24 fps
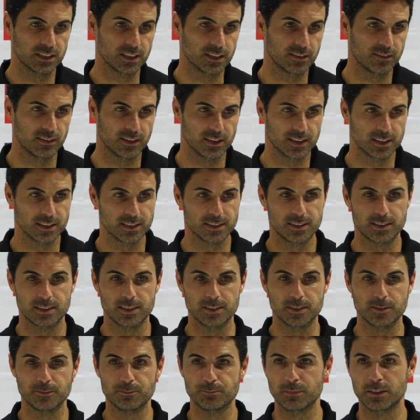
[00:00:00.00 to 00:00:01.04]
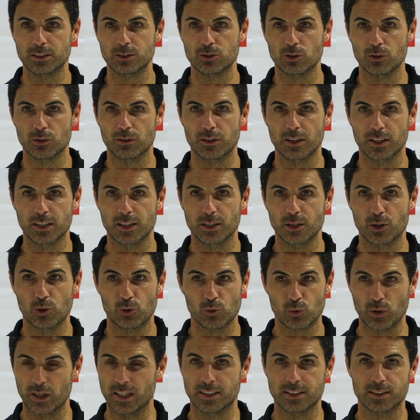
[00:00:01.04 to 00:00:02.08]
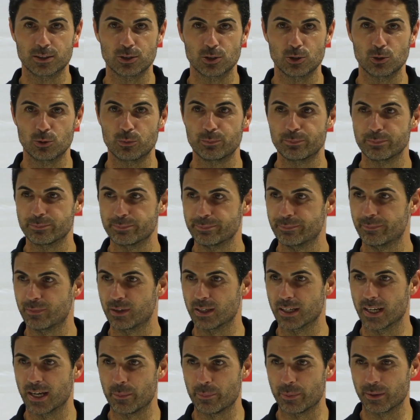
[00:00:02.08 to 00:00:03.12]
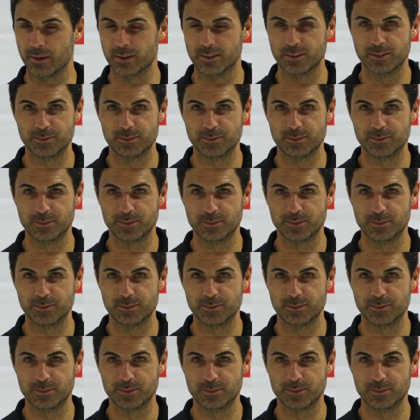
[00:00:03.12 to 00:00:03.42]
I think it's something great. So, very happy.